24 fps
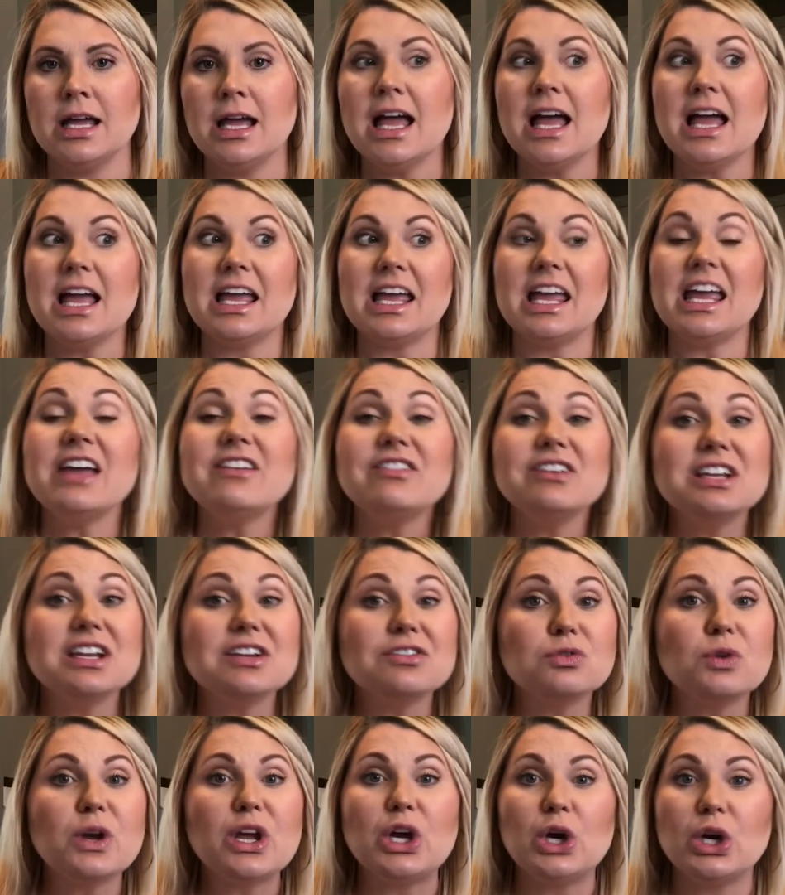Even if
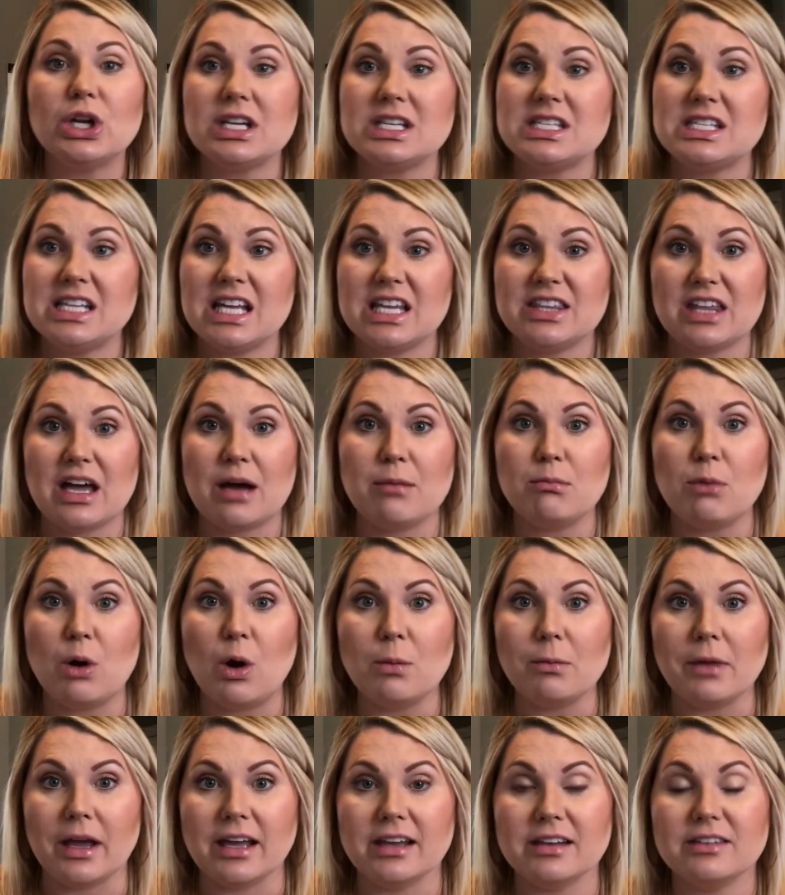we couldn't see it that
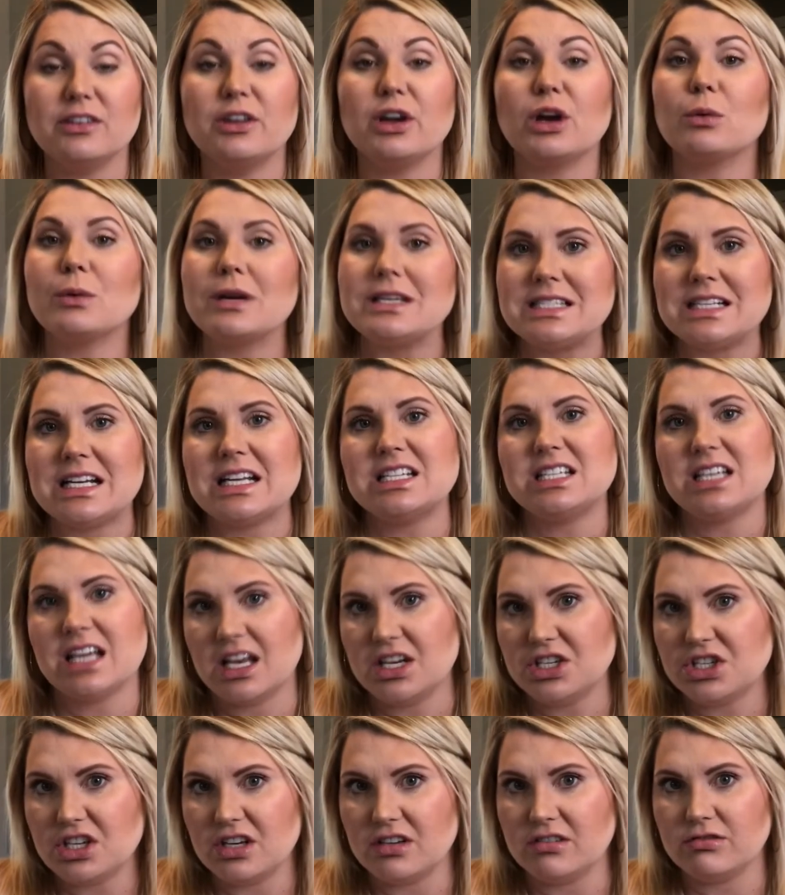moment, there was an
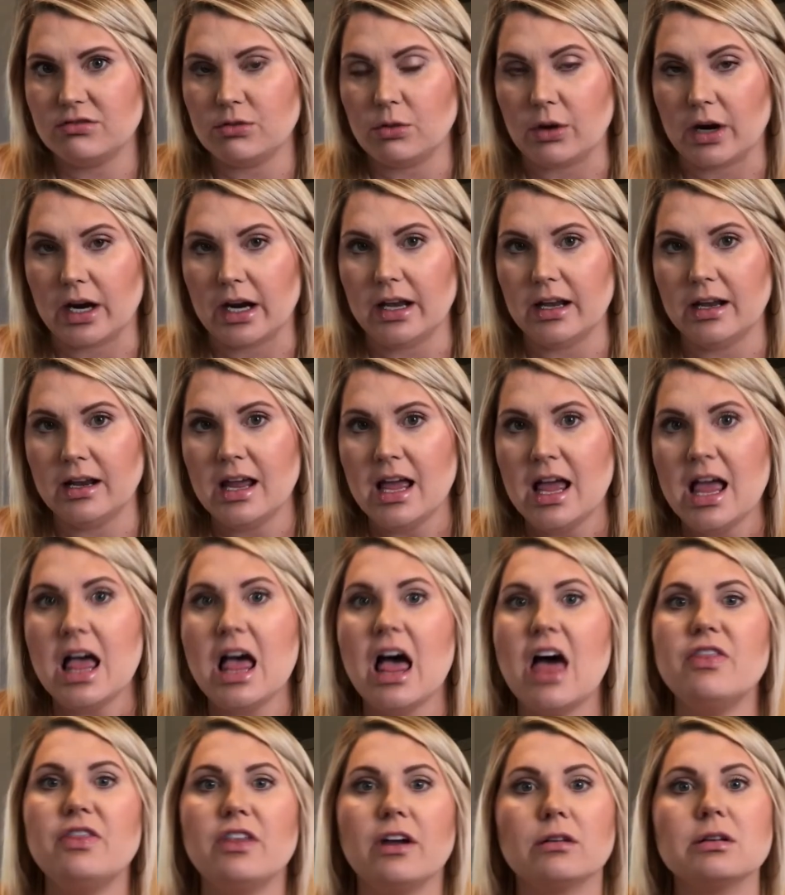intention for it.
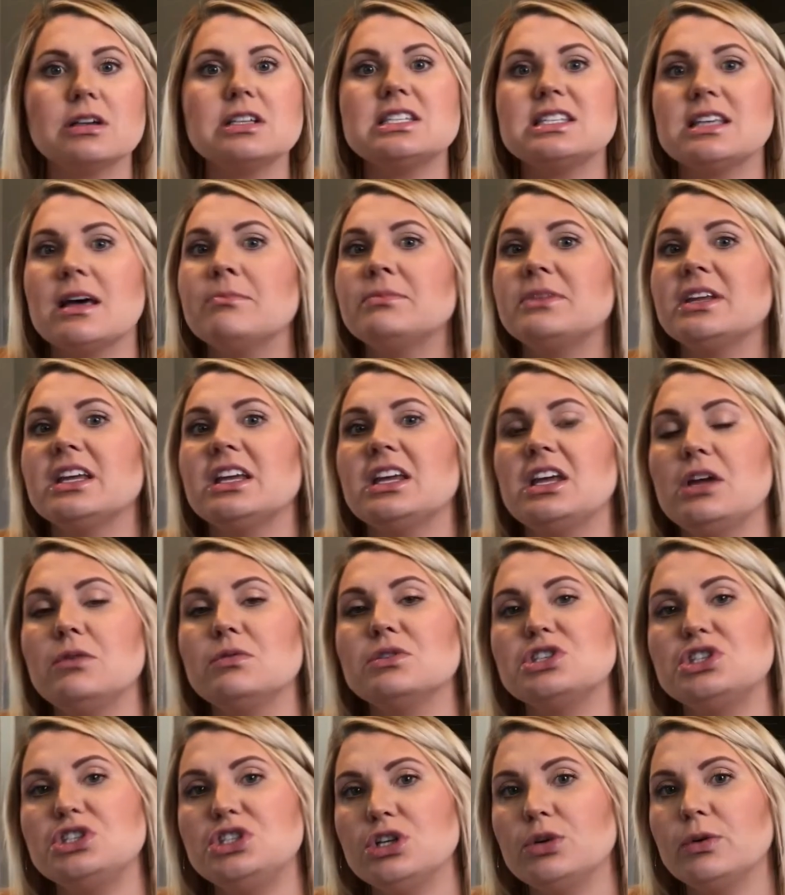And there was something he was
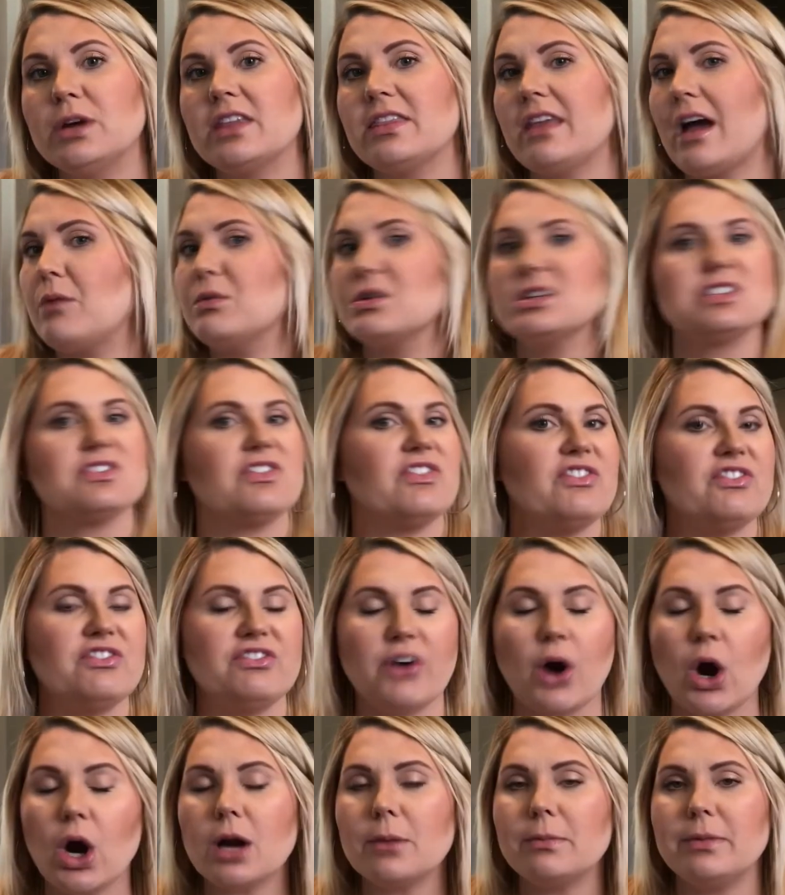doing that was
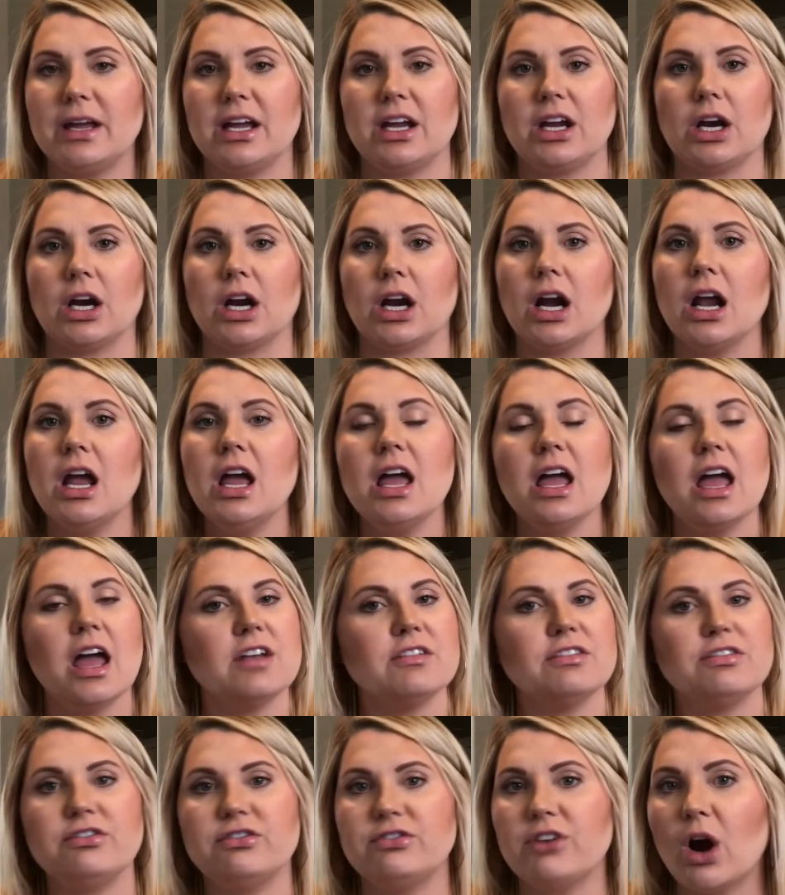far bigger
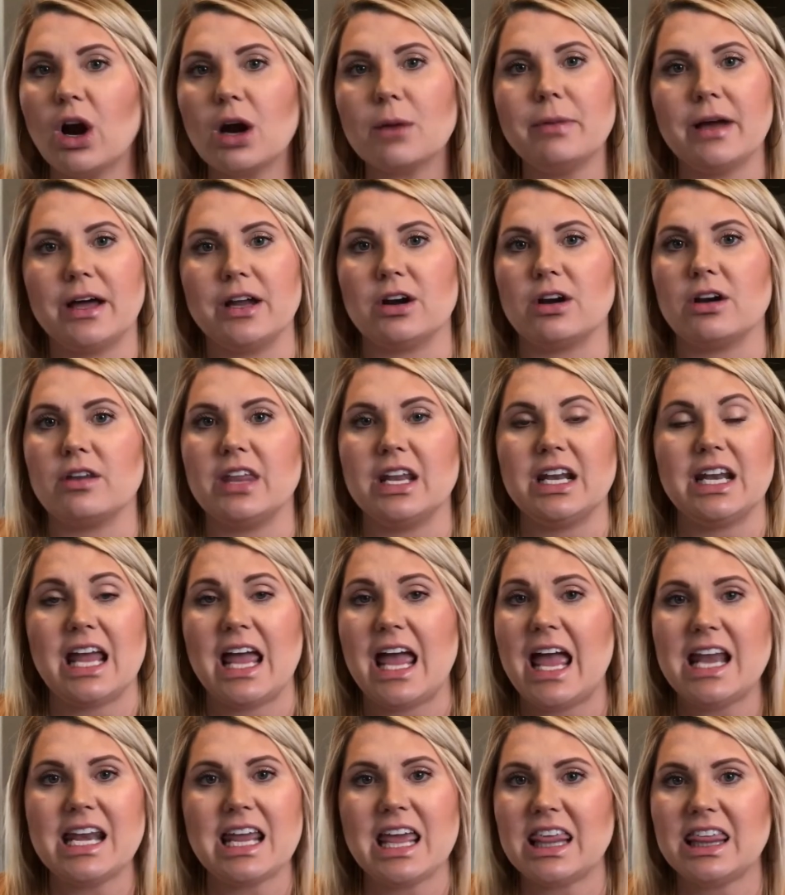and far better than
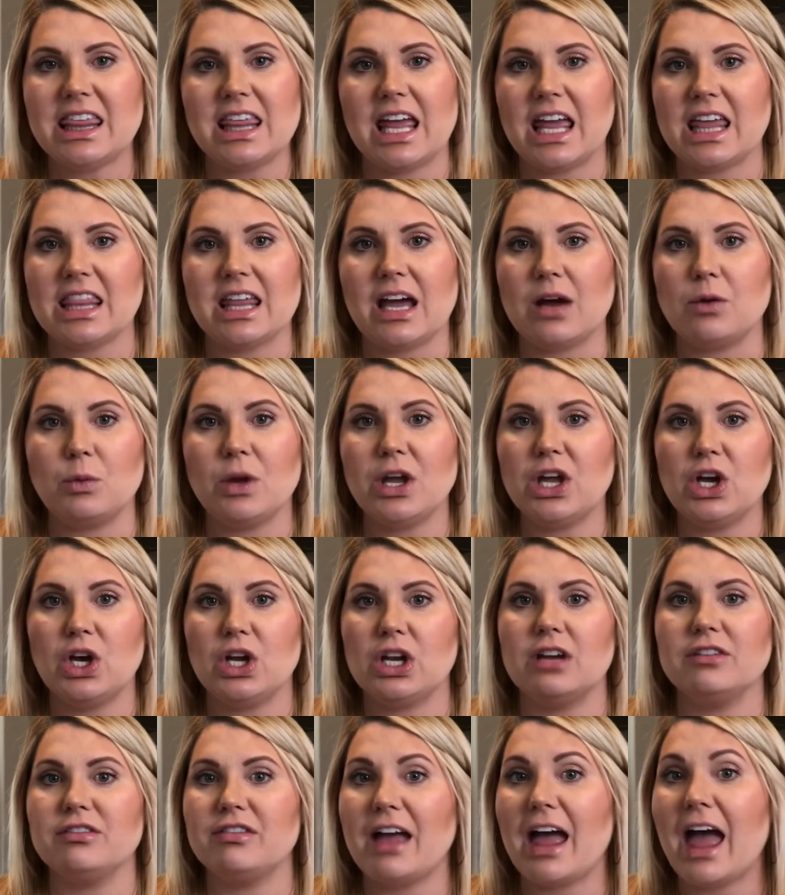anything that we could
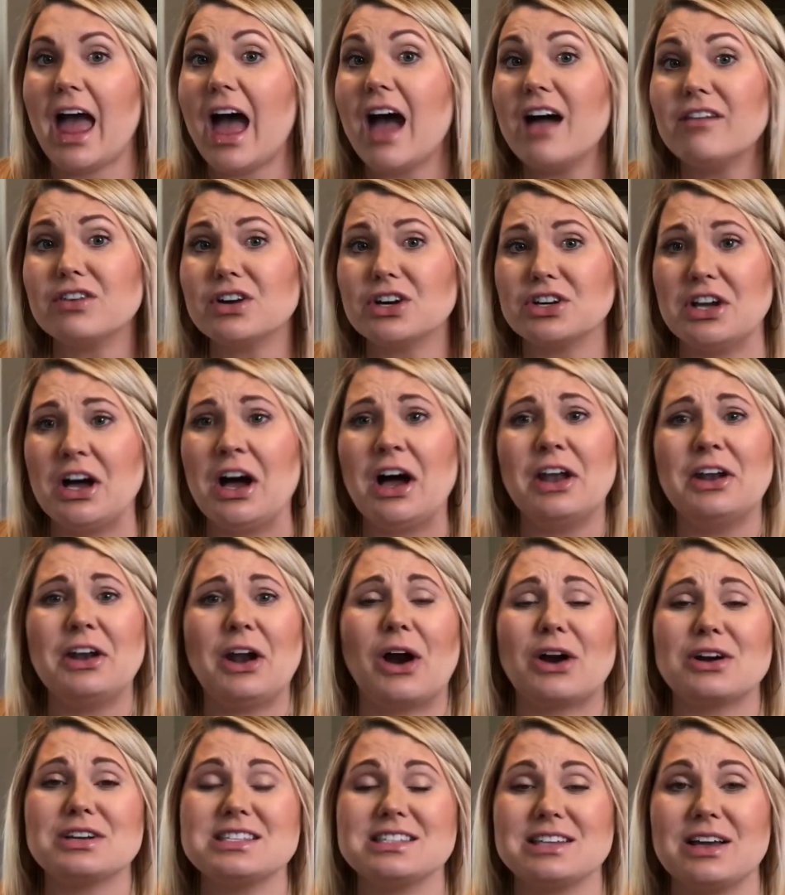have ever done
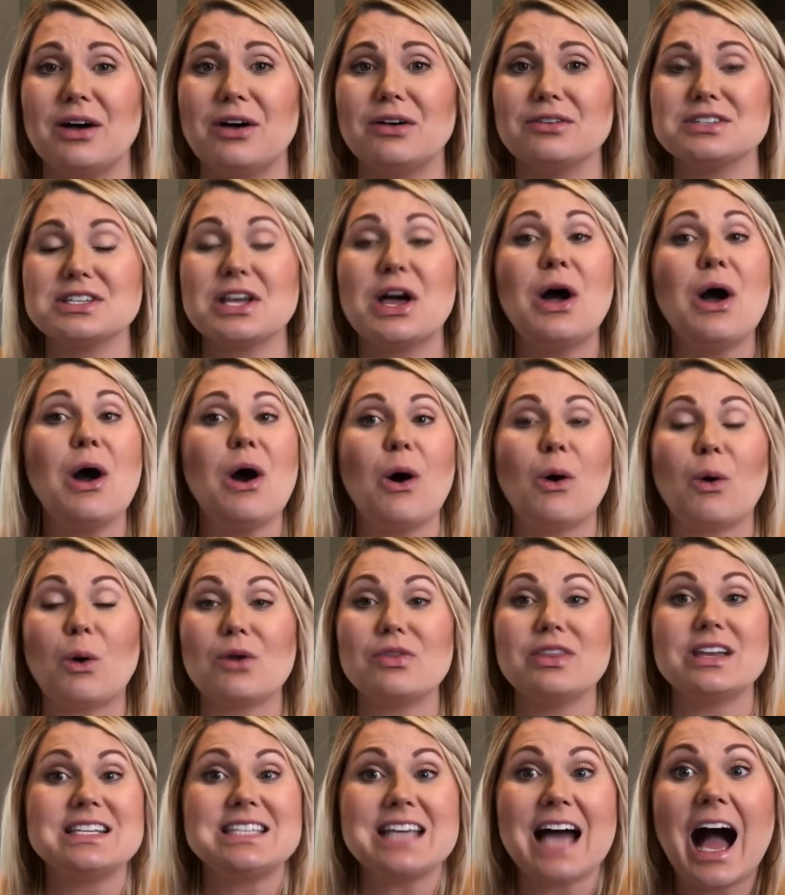ourselves, or
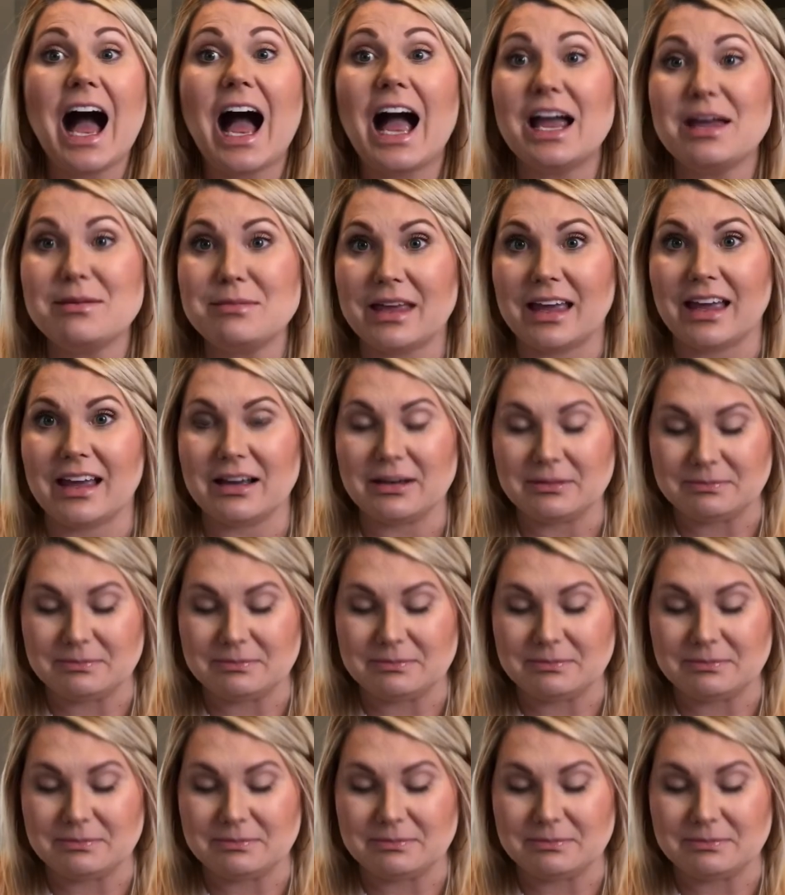the timing.